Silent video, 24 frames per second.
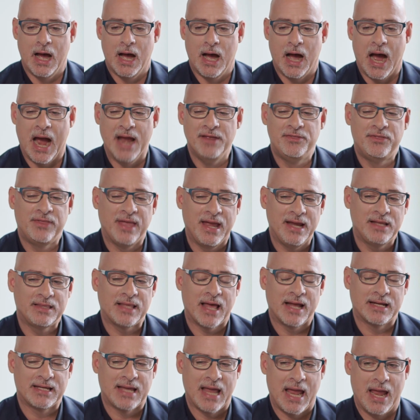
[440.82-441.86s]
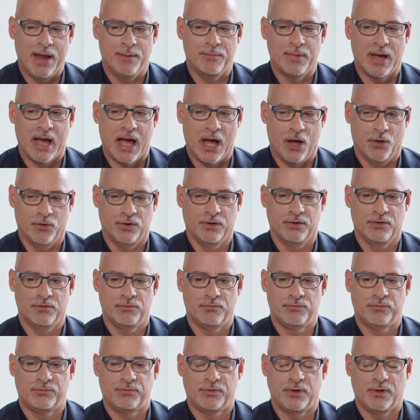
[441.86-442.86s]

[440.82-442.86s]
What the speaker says: I think that came out of